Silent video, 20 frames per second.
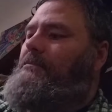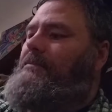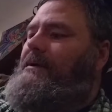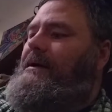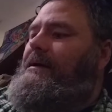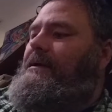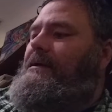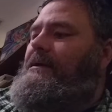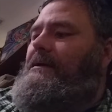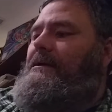
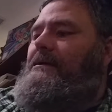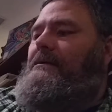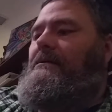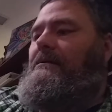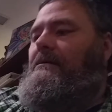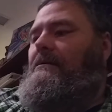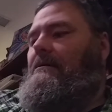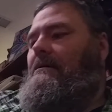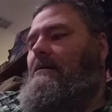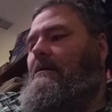back in,
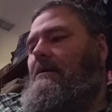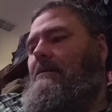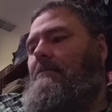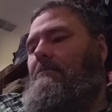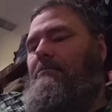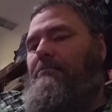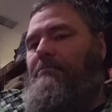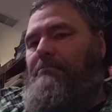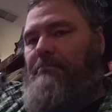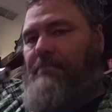
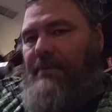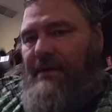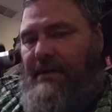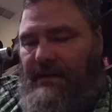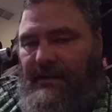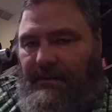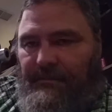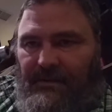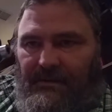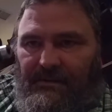but
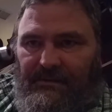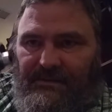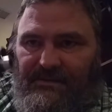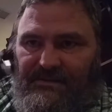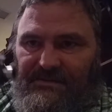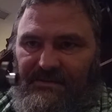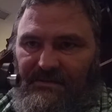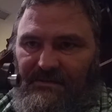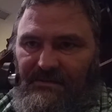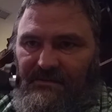I'm going to
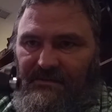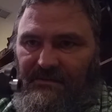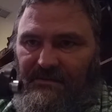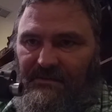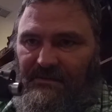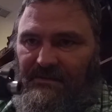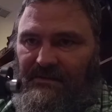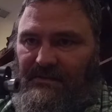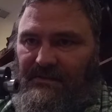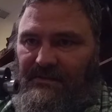listen,
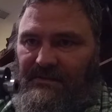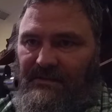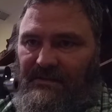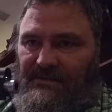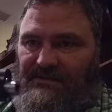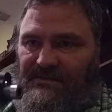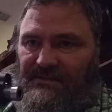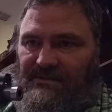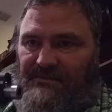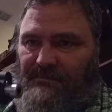
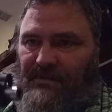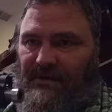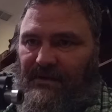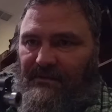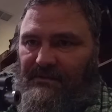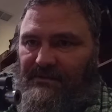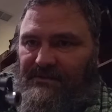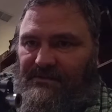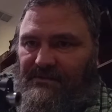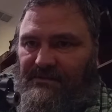because this
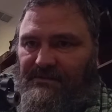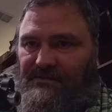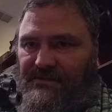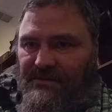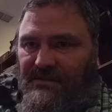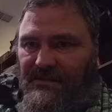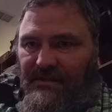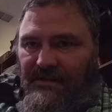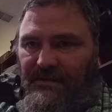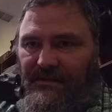barrel is loose
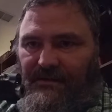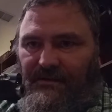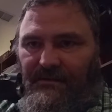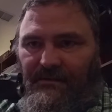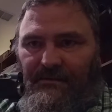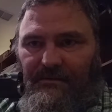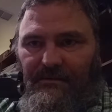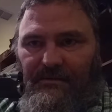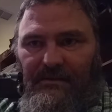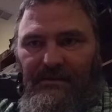in here,
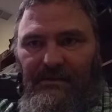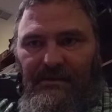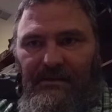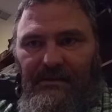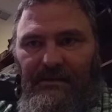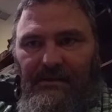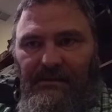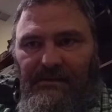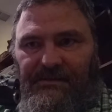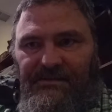
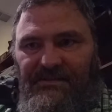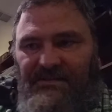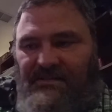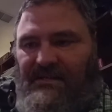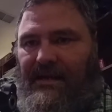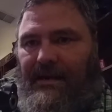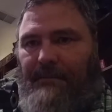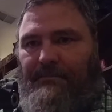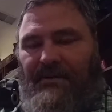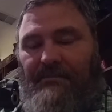it'll
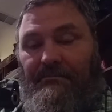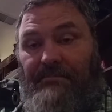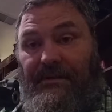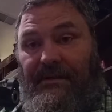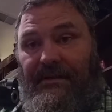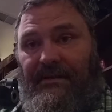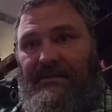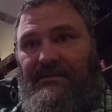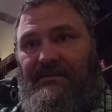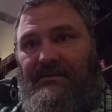snap in
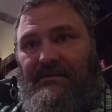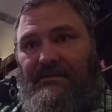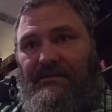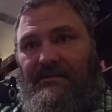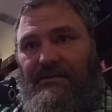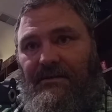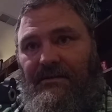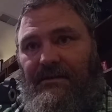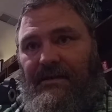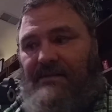place.
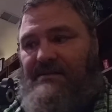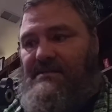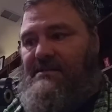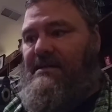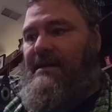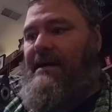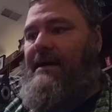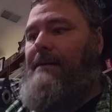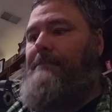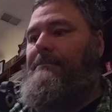You hear that
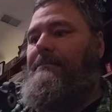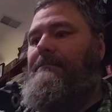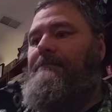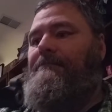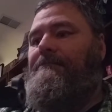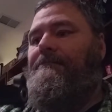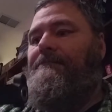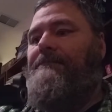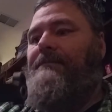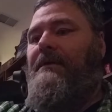snap?
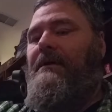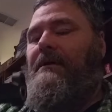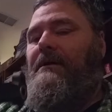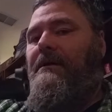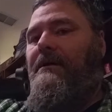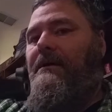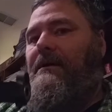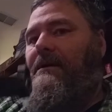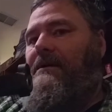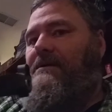
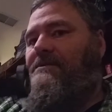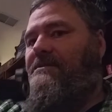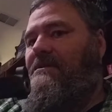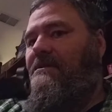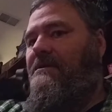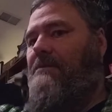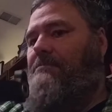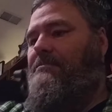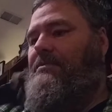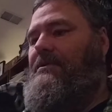And it's in
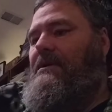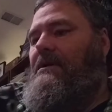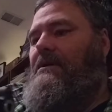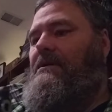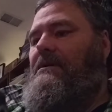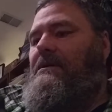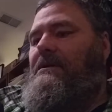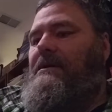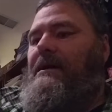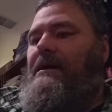there pretty
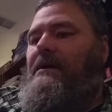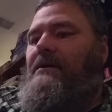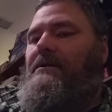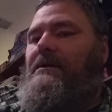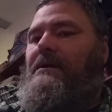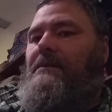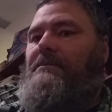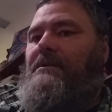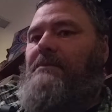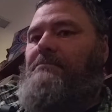good now, and
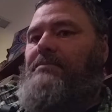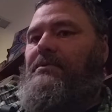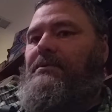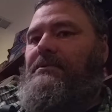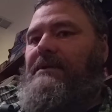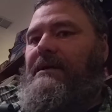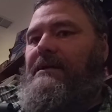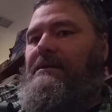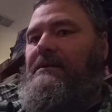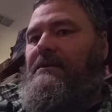I'm going to
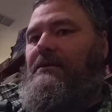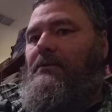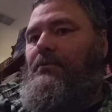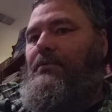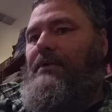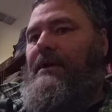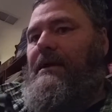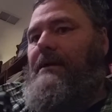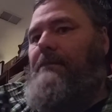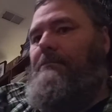pull that little
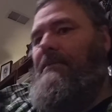ring